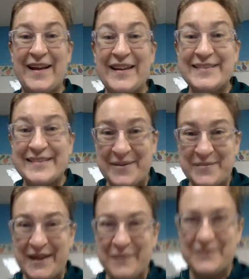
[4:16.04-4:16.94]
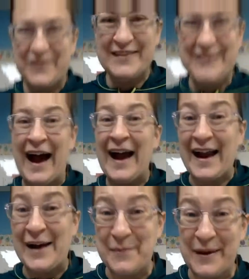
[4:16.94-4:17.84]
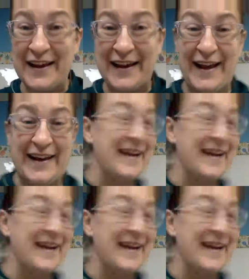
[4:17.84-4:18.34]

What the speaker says: Sometimes, friends, hi, I'm big again.